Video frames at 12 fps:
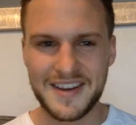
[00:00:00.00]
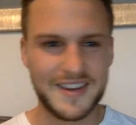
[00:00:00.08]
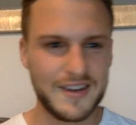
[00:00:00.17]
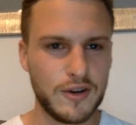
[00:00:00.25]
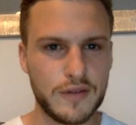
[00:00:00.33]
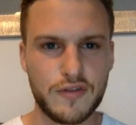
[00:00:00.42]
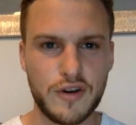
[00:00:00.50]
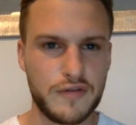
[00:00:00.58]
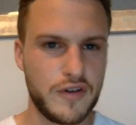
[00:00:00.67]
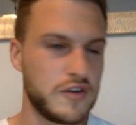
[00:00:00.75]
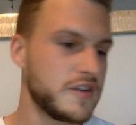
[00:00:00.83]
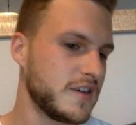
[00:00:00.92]
Looking for a
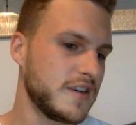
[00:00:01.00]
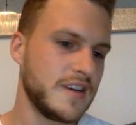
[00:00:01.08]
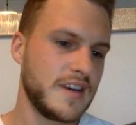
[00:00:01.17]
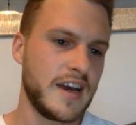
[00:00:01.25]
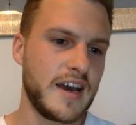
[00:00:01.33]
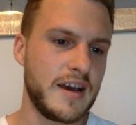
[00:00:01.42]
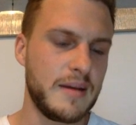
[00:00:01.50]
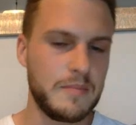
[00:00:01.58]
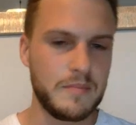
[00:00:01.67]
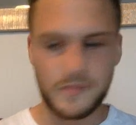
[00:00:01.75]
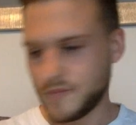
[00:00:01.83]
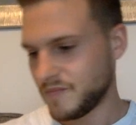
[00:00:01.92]
phone.
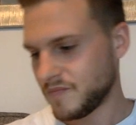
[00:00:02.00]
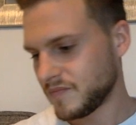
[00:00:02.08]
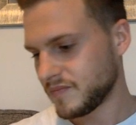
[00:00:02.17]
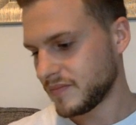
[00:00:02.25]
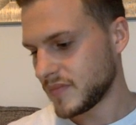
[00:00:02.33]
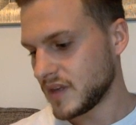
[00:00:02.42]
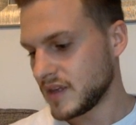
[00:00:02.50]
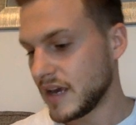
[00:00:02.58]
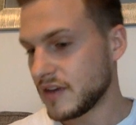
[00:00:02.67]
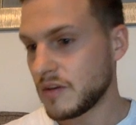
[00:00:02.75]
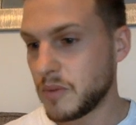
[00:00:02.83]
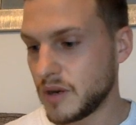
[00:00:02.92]
So
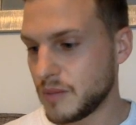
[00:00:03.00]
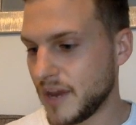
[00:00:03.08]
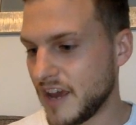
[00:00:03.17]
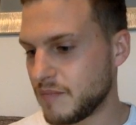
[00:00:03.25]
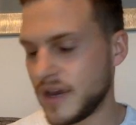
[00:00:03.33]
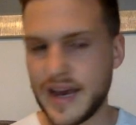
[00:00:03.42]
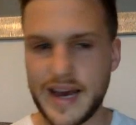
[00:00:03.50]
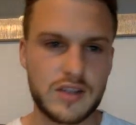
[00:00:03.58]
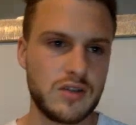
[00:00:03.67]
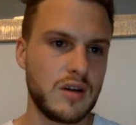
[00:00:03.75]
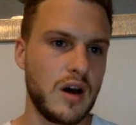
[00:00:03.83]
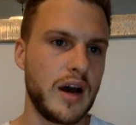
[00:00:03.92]
putting my FBA
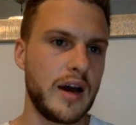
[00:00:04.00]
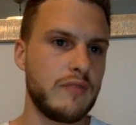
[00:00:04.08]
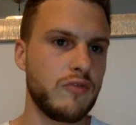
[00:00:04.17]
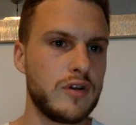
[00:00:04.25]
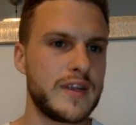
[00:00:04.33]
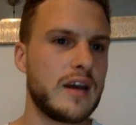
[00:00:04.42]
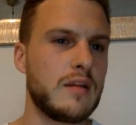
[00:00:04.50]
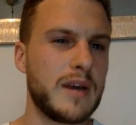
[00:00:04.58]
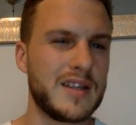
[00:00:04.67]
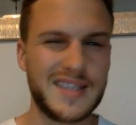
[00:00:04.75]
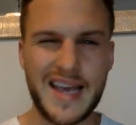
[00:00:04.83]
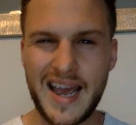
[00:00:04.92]
hat on, I wrote down
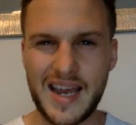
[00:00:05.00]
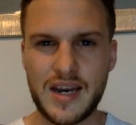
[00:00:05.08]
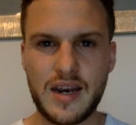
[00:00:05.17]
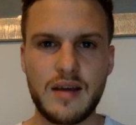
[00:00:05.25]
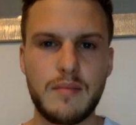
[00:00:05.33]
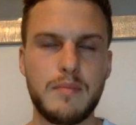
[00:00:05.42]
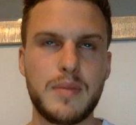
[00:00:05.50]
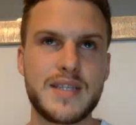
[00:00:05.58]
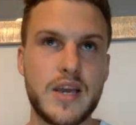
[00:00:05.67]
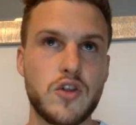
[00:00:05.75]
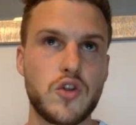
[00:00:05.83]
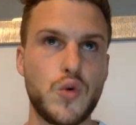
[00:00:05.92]
about 10
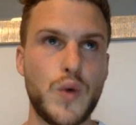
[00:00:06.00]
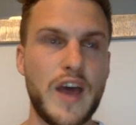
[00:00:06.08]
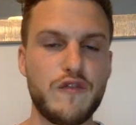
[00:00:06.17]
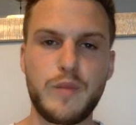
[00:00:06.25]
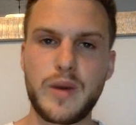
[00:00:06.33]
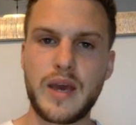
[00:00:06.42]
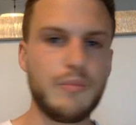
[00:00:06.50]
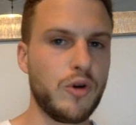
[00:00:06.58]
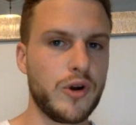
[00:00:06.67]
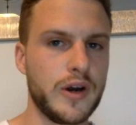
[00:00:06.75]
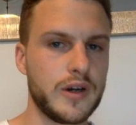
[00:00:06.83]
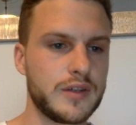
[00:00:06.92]
potential FBA
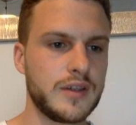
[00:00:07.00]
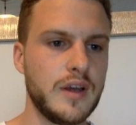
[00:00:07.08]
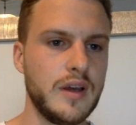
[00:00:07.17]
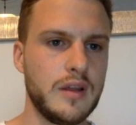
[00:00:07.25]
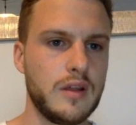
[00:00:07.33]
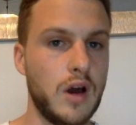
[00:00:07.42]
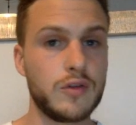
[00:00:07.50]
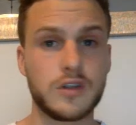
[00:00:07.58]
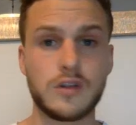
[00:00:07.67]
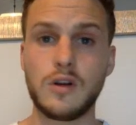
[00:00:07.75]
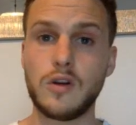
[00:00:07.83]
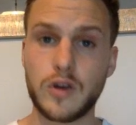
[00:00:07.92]
products that I was
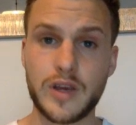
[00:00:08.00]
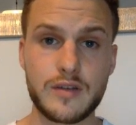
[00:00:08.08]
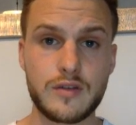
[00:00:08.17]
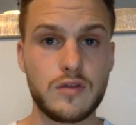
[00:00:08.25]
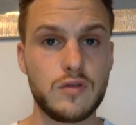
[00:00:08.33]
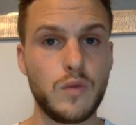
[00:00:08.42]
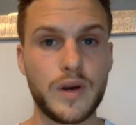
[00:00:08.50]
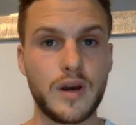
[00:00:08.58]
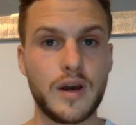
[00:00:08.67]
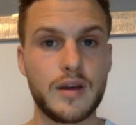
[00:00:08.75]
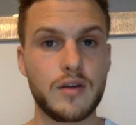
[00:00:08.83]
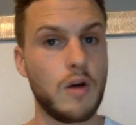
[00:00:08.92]
going to look into when
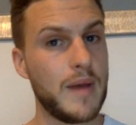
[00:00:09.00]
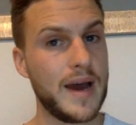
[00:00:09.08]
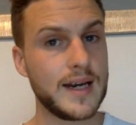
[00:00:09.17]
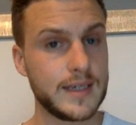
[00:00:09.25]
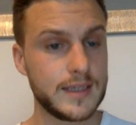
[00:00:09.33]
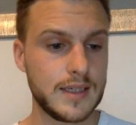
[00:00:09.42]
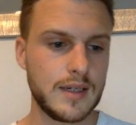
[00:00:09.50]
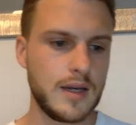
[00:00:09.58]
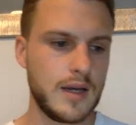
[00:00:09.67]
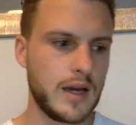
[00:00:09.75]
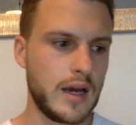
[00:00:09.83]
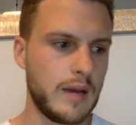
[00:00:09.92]
I got back.
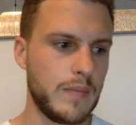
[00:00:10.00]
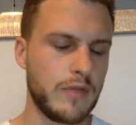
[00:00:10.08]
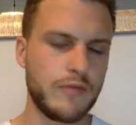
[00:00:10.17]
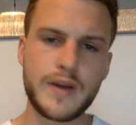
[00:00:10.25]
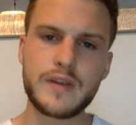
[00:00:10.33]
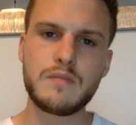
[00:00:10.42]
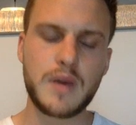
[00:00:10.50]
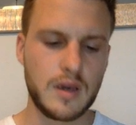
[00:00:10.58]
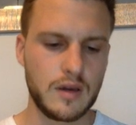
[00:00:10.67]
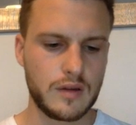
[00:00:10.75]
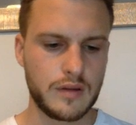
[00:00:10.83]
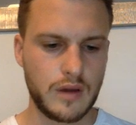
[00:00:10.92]
The reason
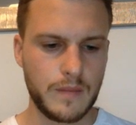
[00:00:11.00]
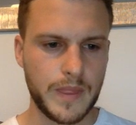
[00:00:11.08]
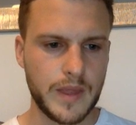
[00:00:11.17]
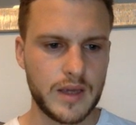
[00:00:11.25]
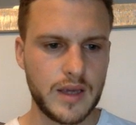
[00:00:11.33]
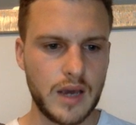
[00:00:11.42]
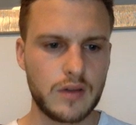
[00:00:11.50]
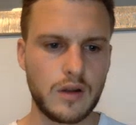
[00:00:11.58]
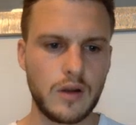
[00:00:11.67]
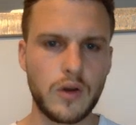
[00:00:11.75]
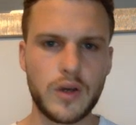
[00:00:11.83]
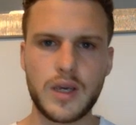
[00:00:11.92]
being is that, yes,
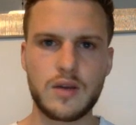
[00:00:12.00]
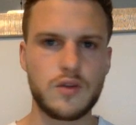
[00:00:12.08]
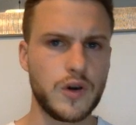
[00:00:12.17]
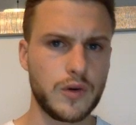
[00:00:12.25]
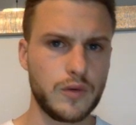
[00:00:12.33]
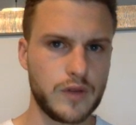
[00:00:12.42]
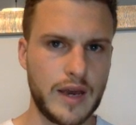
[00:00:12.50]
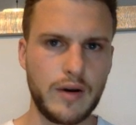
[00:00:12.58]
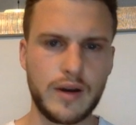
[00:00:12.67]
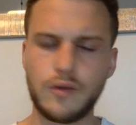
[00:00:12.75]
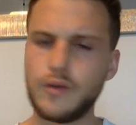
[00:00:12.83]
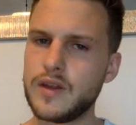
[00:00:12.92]
looking at Jungle
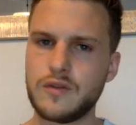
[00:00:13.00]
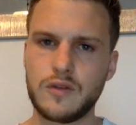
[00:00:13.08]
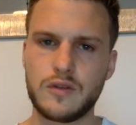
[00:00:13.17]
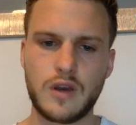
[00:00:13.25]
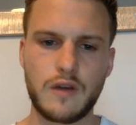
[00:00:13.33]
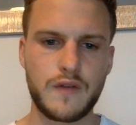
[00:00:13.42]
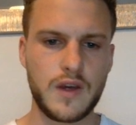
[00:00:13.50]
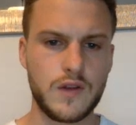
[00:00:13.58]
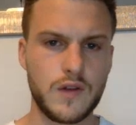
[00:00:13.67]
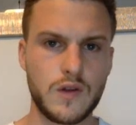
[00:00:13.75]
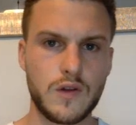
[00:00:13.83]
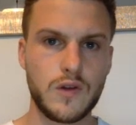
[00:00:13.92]
Scout and all that sort of stuff
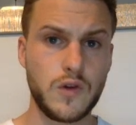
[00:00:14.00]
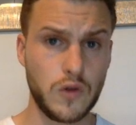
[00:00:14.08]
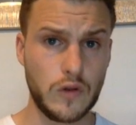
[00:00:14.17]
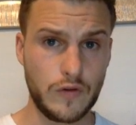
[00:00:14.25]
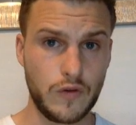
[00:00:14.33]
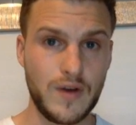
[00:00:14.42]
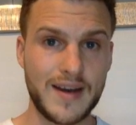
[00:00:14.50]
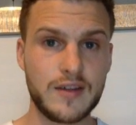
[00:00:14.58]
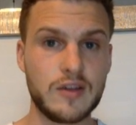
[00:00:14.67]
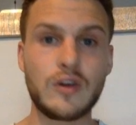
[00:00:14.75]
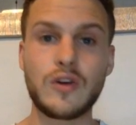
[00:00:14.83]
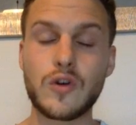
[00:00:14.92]
is useful and
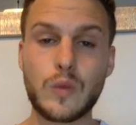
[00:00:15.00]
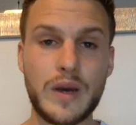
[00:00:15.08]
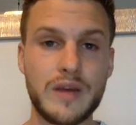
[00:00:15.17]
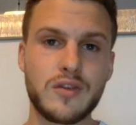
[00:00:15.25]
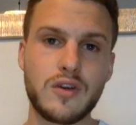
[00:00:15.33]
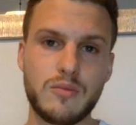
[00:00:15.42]
it's a good way of doing